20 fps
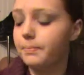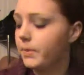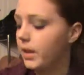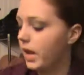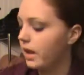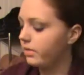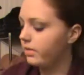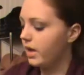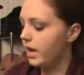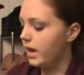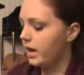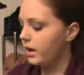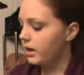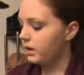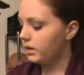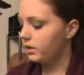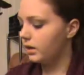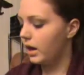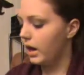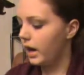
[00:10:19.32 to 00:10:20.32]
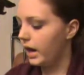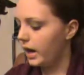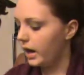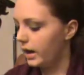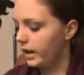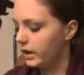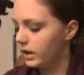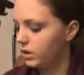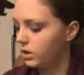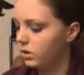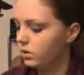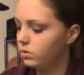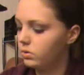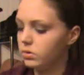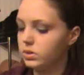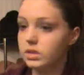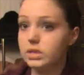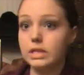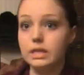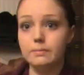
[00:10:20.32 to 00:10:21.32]
And then I
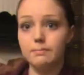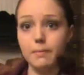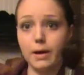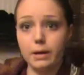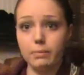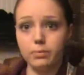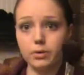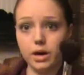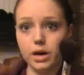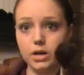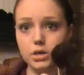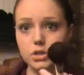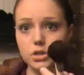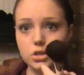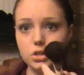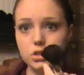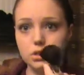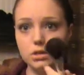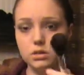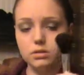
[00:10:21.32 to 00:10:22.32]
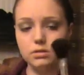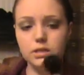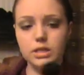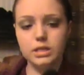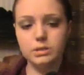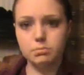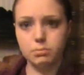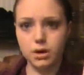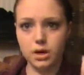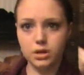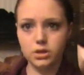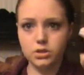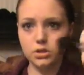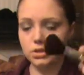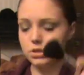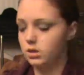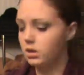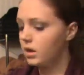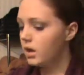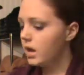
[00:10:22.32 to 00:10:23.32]
use my brush, this
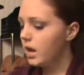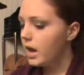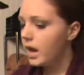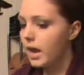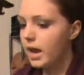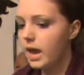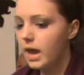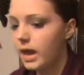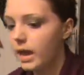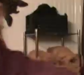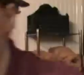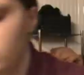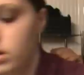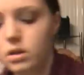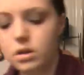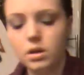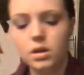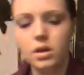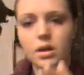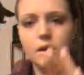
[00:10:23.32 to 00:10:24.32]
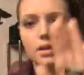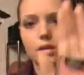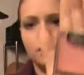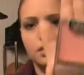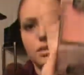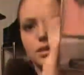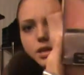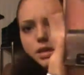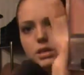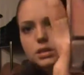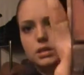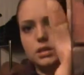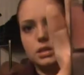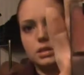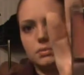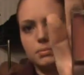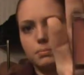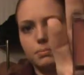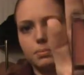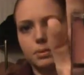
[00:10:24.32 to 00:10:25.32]
brush, and
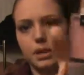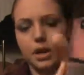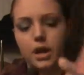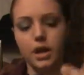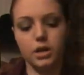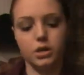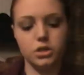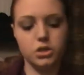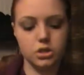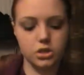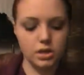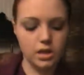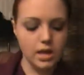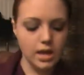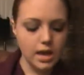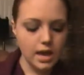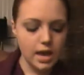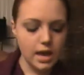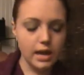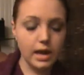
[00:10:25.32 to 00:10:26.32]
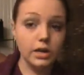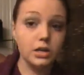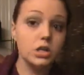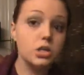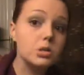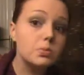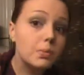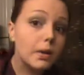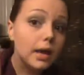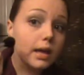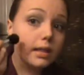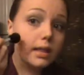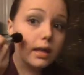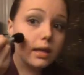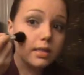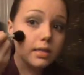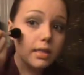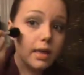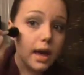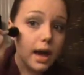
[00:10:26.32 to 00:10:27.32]
this blush. And I just went
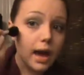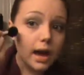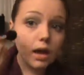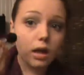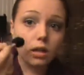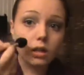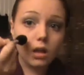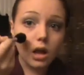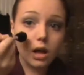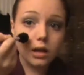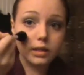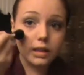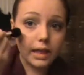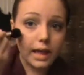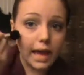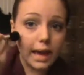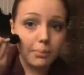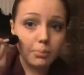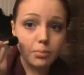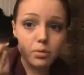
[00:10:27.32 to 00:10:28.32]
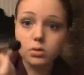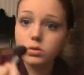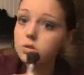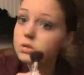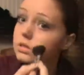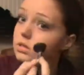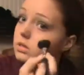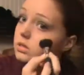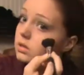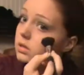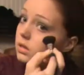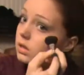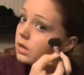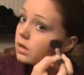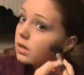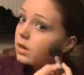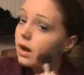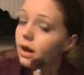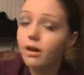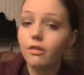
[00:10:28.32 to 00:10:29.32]
like that along the apples
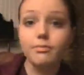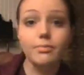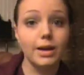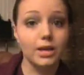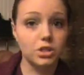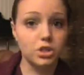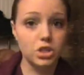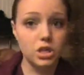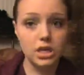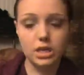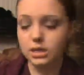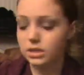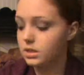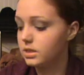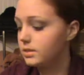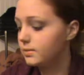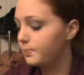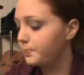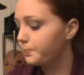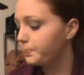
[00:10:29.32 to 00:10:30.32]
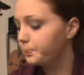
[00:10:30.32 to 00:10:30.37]
of my cheeks.